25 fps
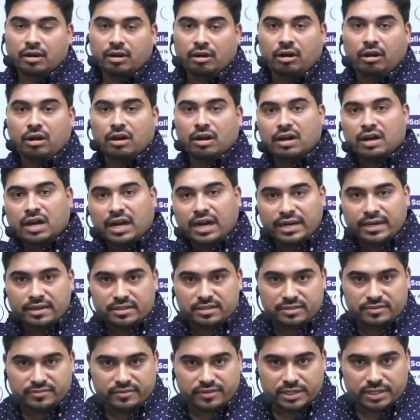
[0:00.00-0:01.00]
all
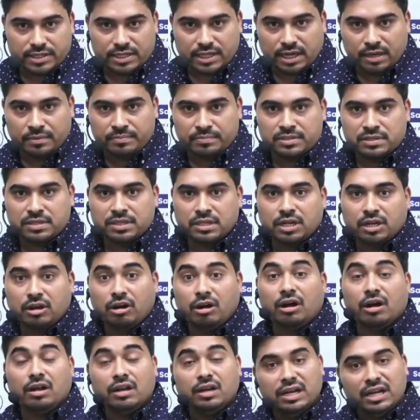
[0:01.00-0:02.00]
kinds of exams,
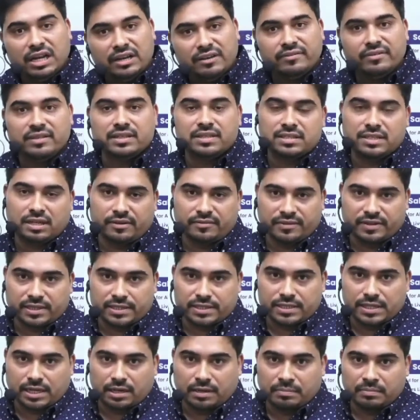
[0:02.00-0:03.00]
all levels of
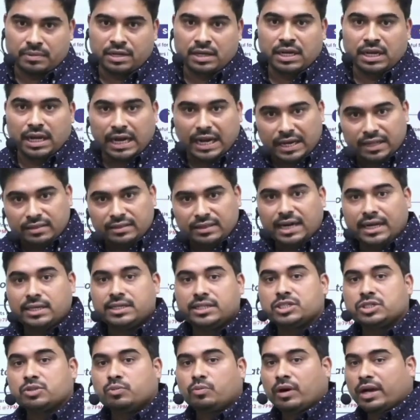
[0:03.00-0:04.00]
exam. And
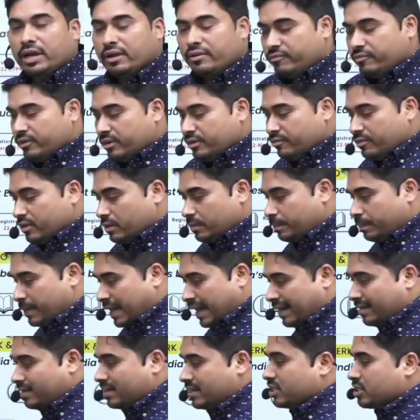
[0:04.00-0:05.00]
that is why we will
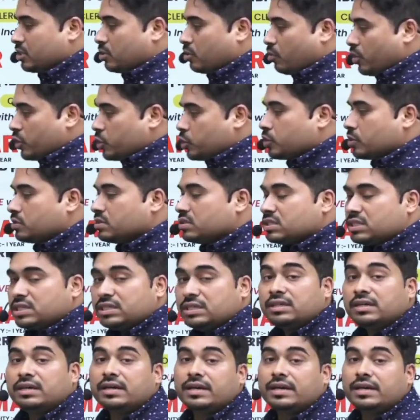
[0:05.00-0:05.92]
practice questions in